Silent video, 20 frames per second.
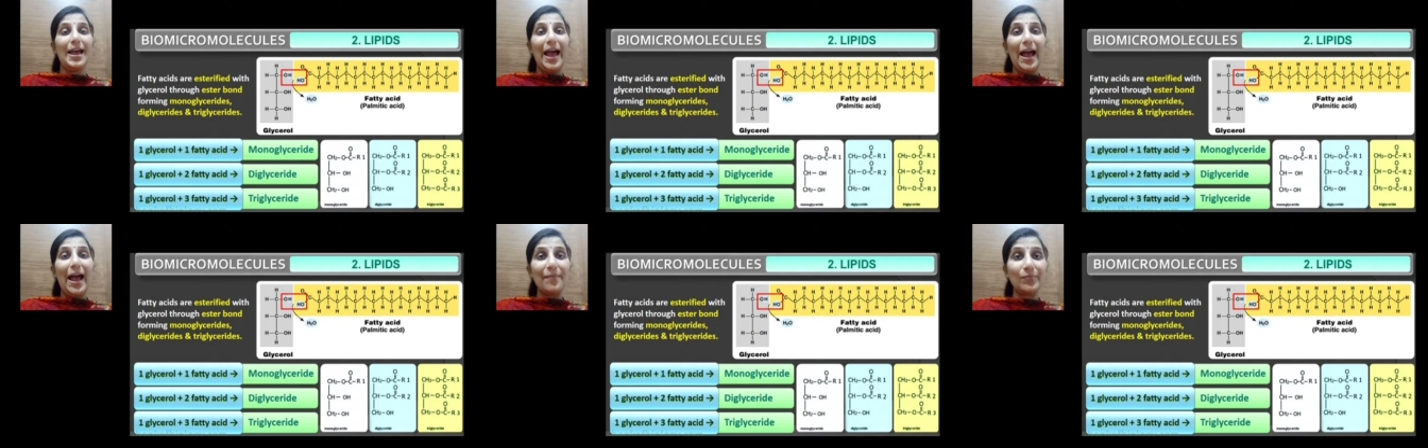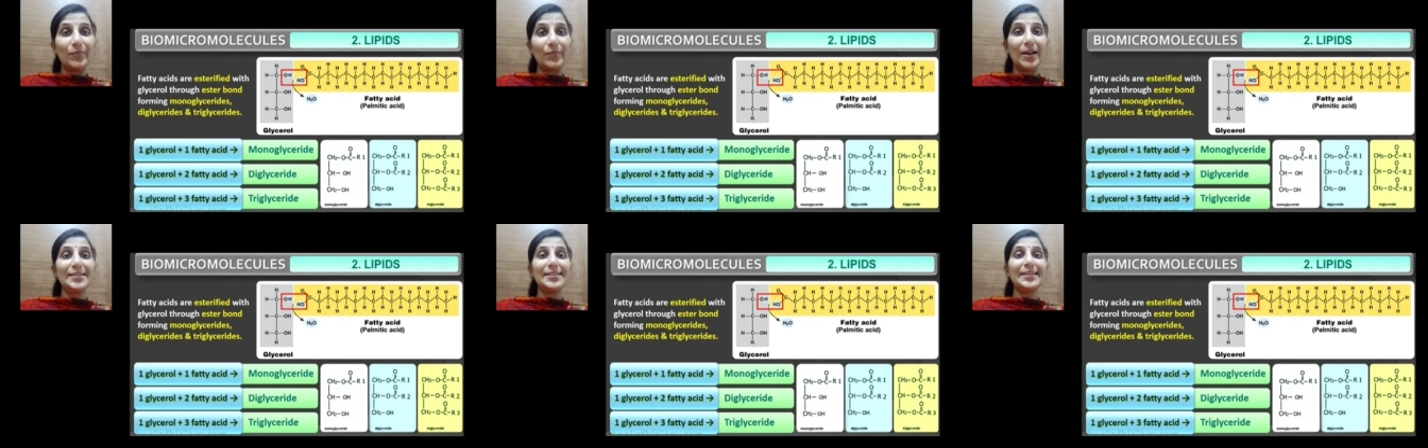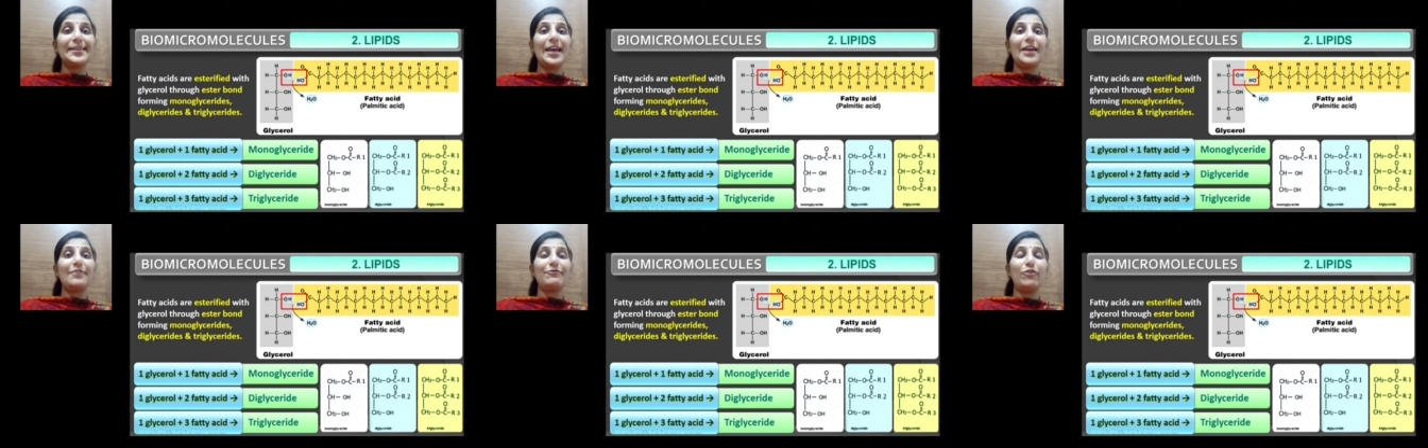and thus
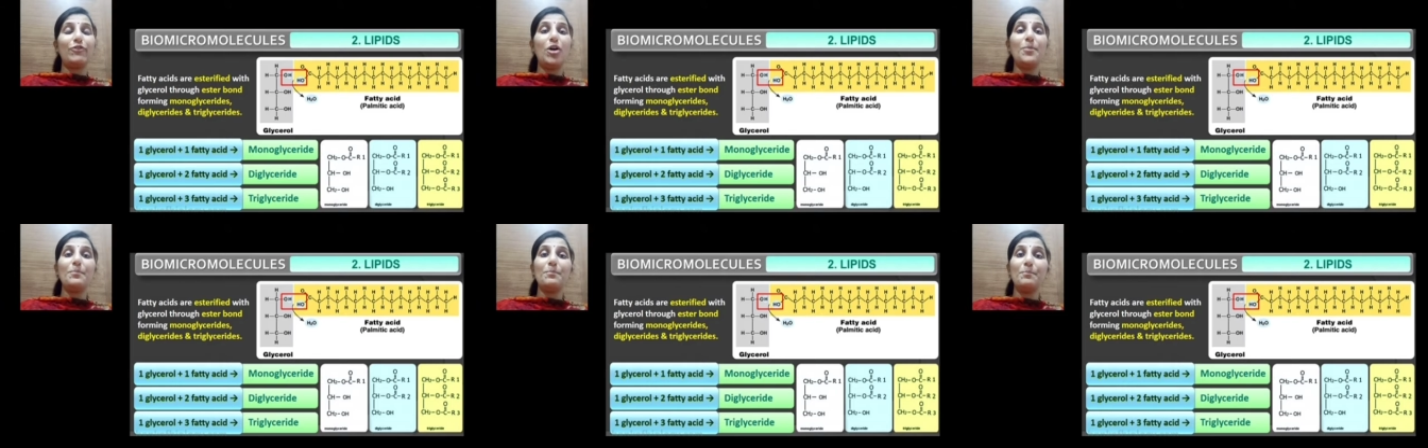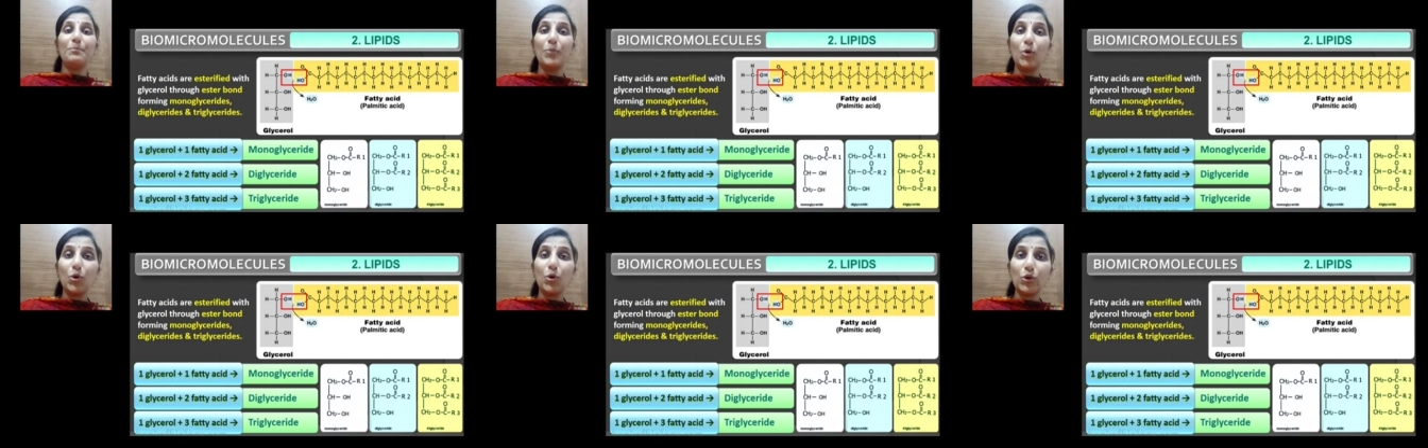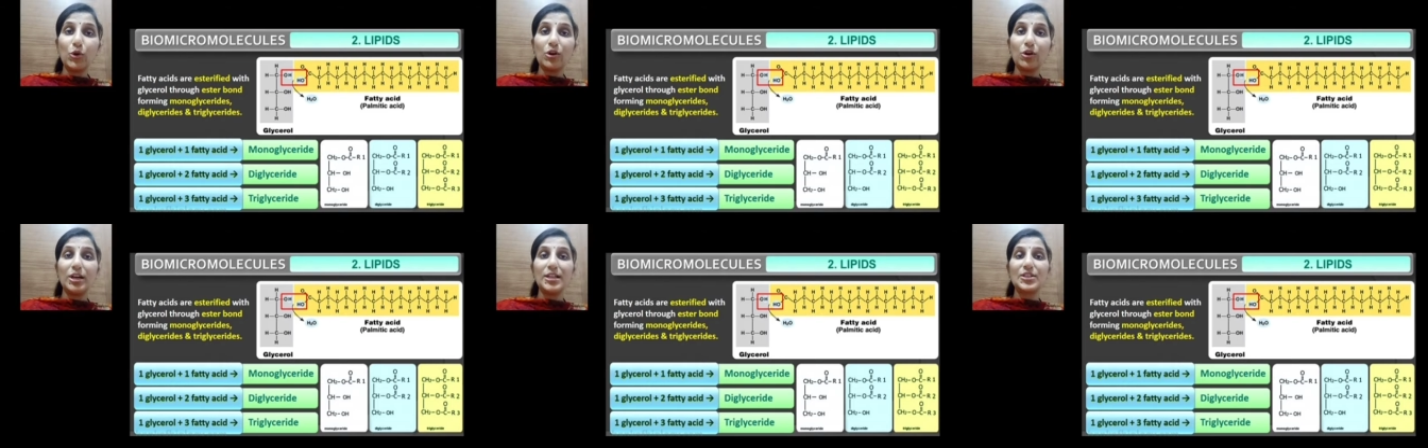it can form
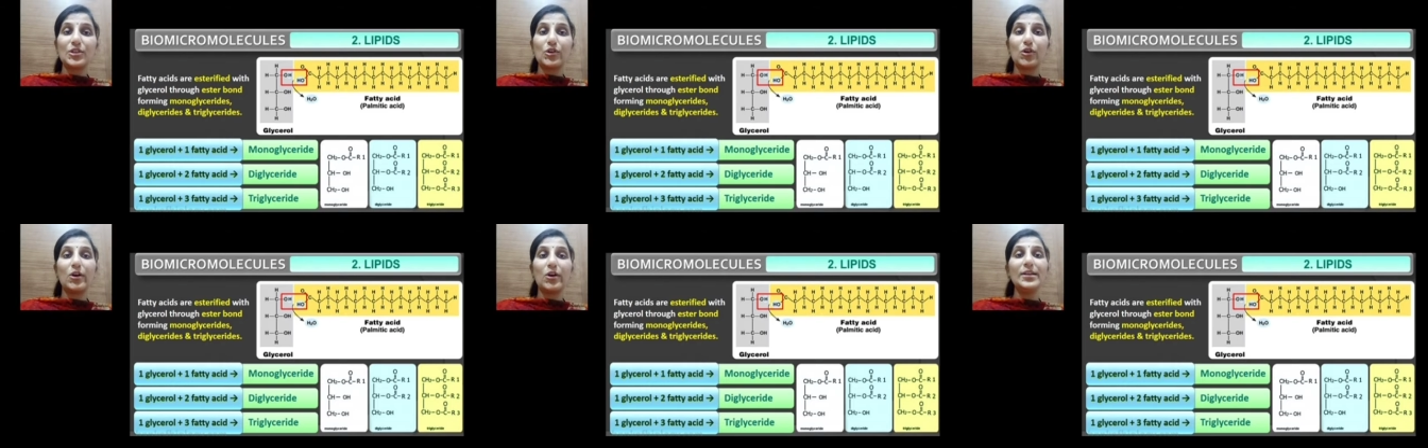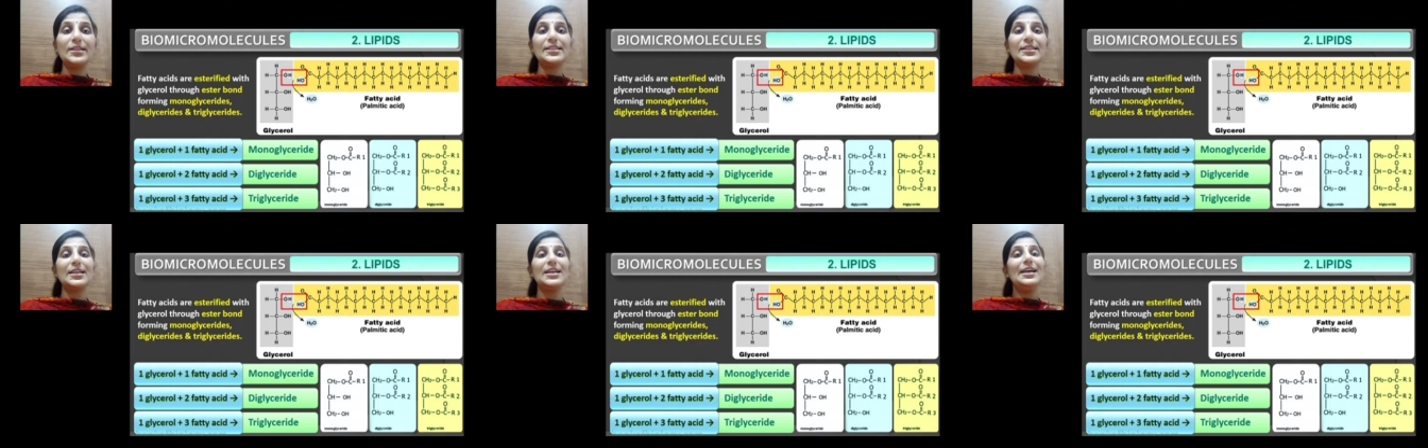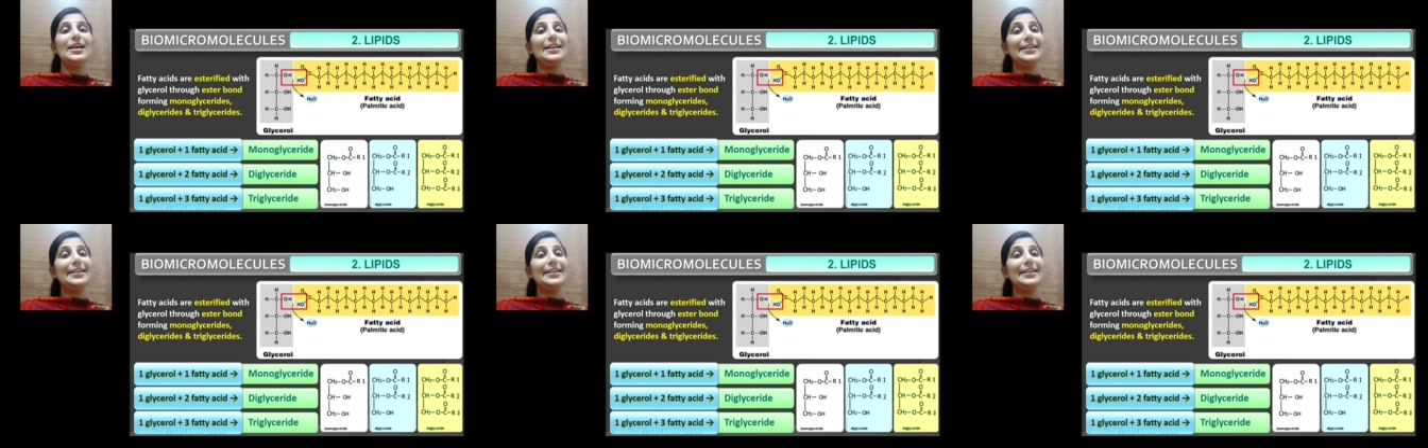monoglycerides,